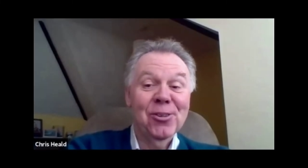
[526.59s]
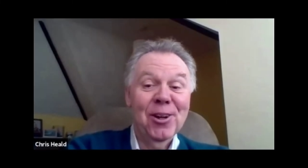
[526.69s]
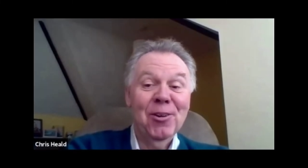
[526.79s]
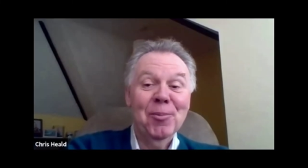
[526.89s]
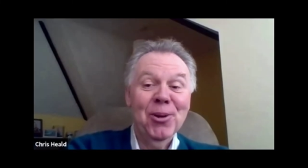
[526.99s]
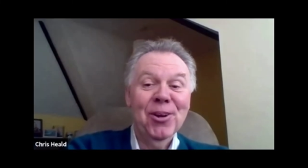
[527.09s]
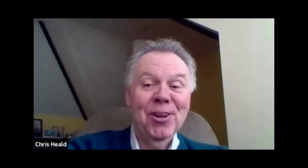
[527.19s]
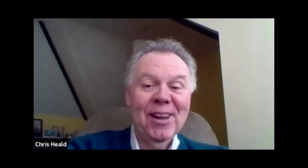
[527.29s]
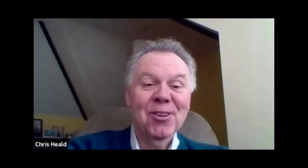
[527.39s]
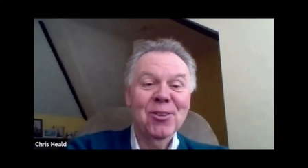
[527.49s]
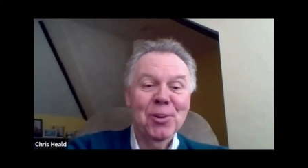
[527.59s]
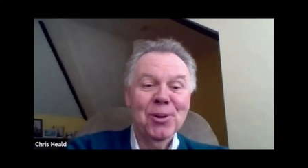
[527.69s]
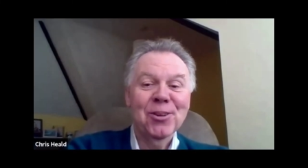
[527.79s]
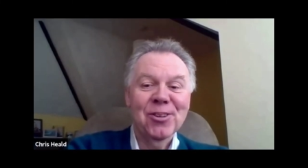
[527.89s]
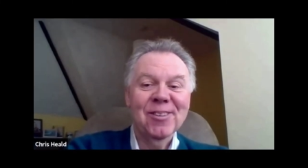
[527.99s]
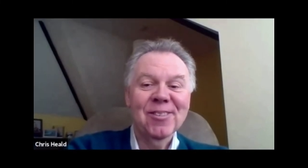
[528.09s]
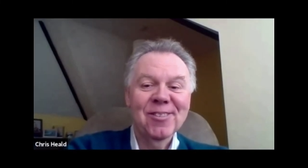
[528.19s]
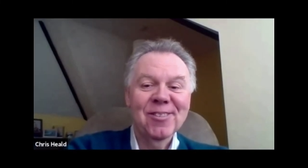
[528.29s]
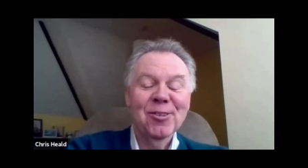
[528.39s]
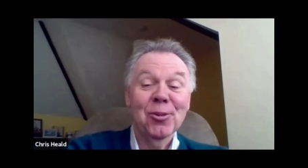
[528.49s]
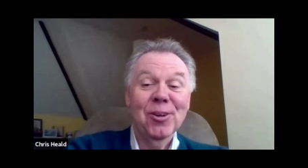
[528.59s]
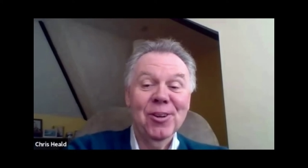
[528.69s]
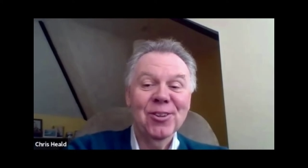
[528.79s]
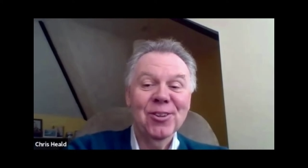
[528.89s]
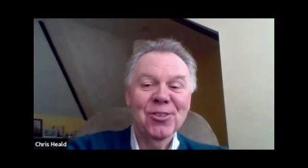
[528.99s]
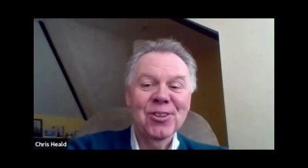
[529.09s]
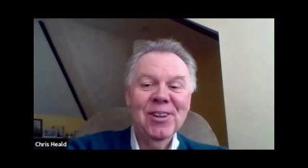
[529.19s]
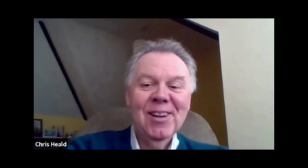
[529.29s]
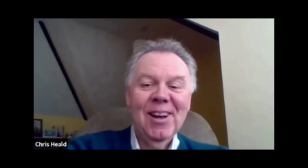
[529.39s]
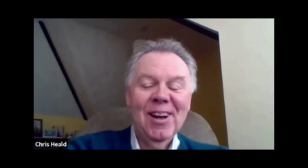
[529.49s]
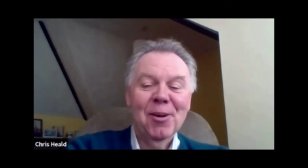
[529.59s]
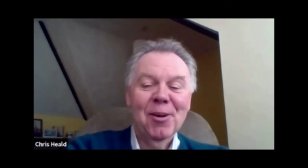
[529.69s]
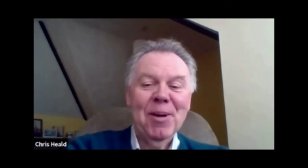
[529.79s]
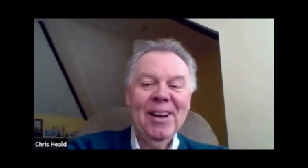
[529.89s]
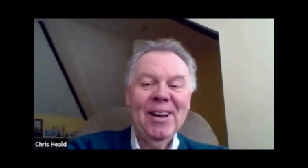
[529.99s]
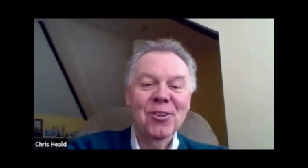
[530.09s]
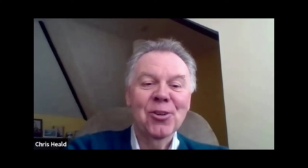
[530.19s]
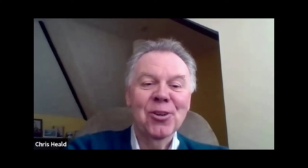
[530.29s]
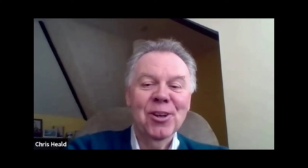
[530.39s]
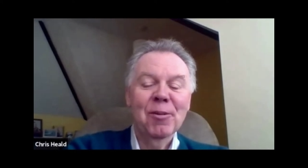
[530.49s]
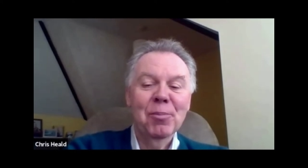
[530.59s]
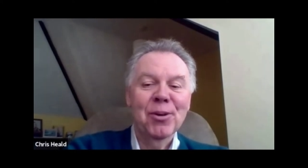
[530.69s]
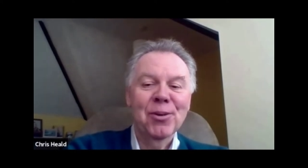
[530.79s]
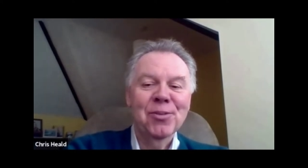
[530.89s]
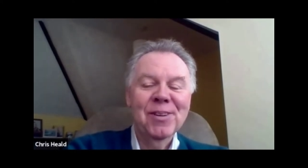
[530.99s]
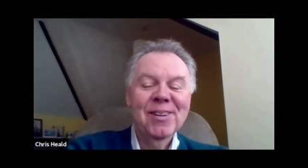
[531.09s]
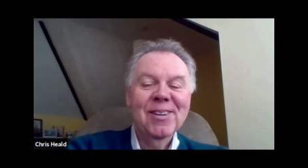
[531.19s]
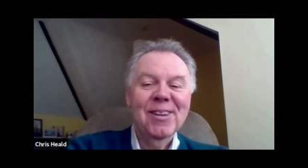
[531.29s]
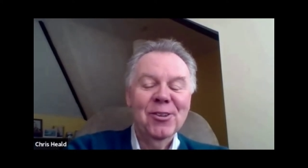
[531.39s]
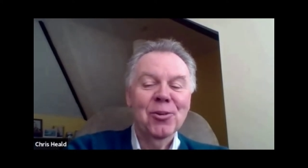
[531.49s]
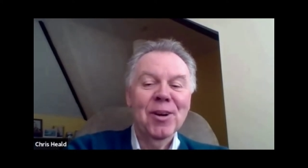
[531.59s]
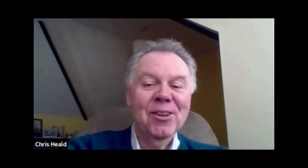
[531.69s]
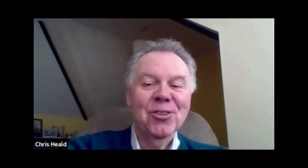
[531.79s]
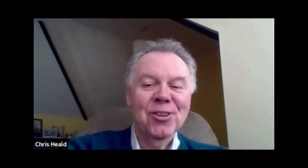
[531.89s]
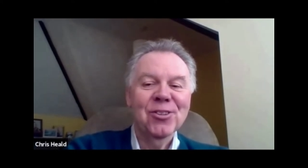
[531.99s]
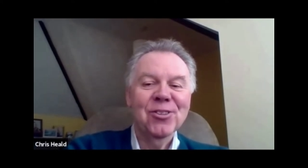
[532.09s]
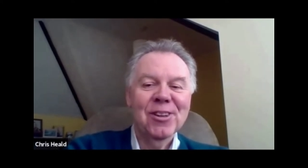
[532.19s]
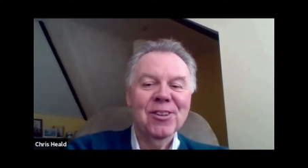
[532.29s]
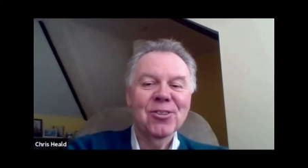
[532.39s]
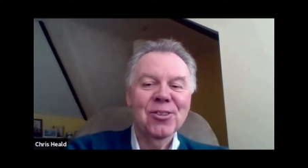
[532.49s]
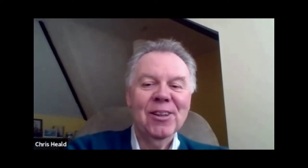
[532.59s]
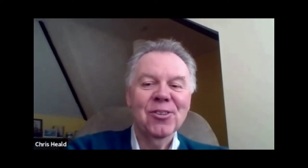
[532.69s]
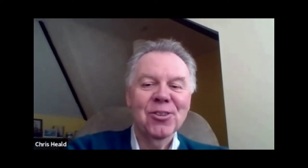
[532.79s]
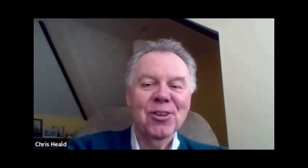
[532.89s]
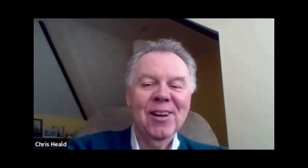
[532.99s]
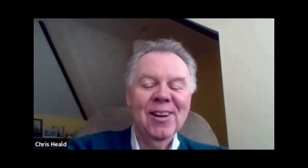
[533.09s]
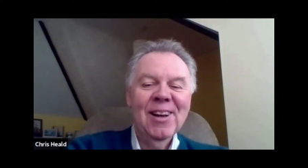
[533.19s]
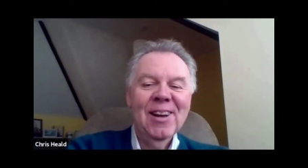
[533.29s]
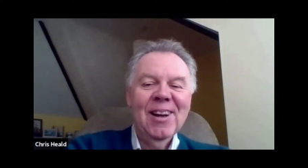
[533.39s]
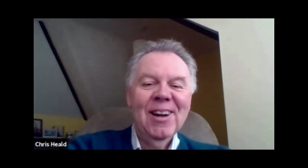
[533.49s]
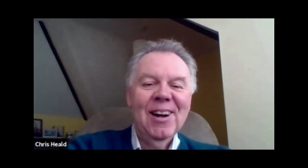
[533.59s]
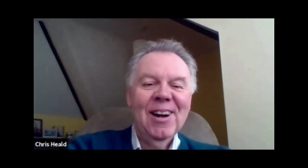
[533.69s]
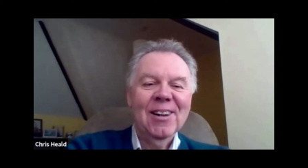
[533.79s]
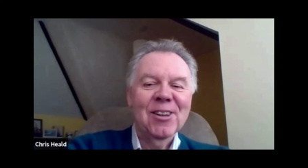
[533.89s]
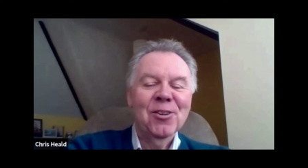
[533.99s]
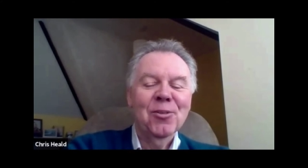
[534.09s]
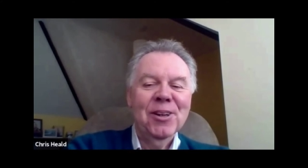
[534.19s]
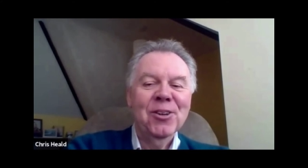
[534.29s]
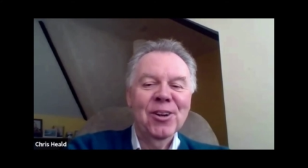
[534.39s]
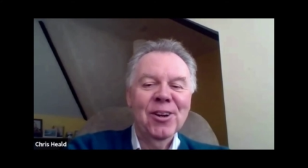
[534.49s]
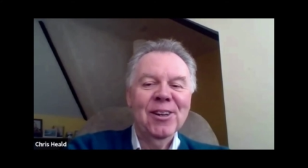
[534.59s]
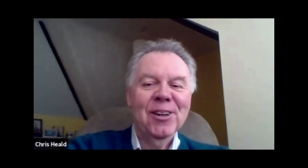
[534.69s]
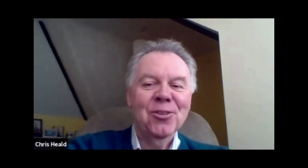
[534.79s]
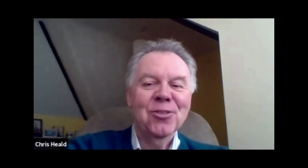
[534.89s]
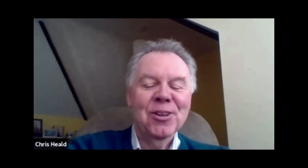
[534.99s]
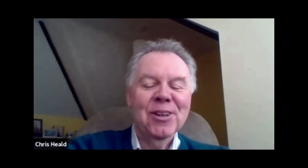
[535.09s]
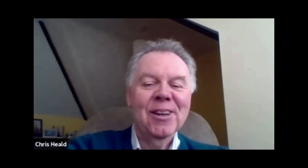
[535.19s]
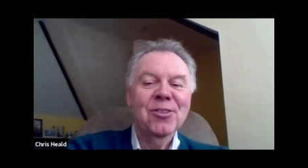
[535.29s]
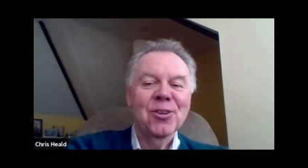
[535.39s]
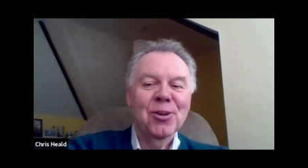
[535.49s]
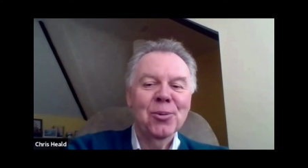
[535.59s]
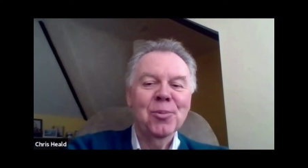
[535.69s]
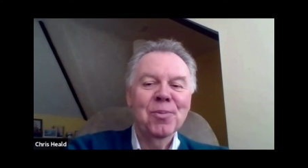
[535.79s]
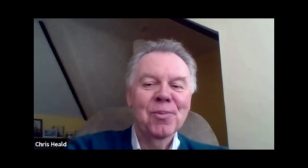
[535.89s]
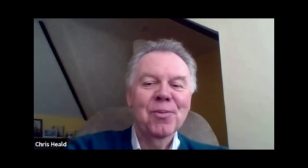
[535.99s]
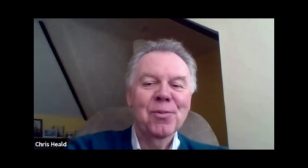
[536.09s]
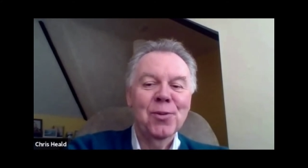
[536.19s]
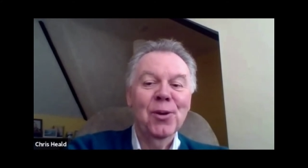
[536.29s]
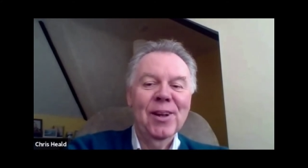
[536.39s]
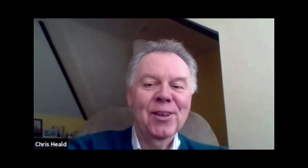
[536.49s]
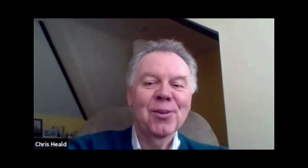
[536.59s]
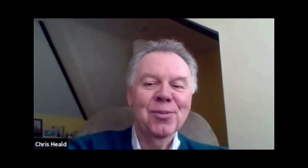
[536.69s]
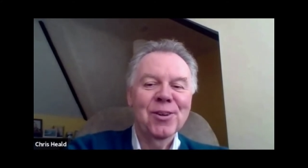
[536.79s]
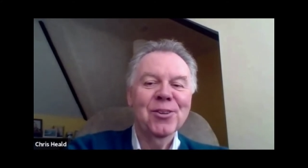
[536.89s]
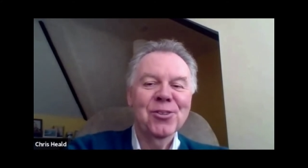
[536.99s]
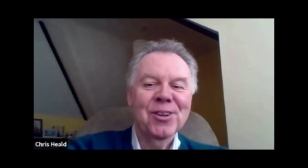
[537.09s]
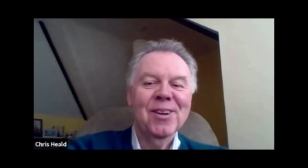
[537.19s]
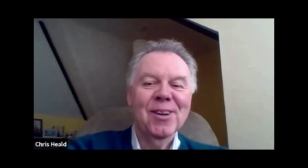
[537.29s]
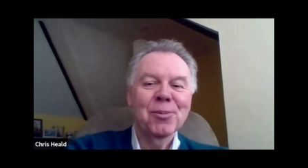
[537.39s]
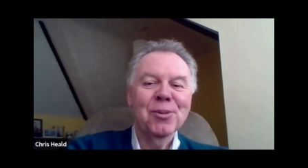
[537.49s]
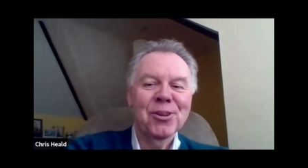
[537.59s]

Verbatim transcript: Although I'm not an expert in toilets, um, and it took a number of iterations in the sense that I didn't really diagnose the issue fully the first time.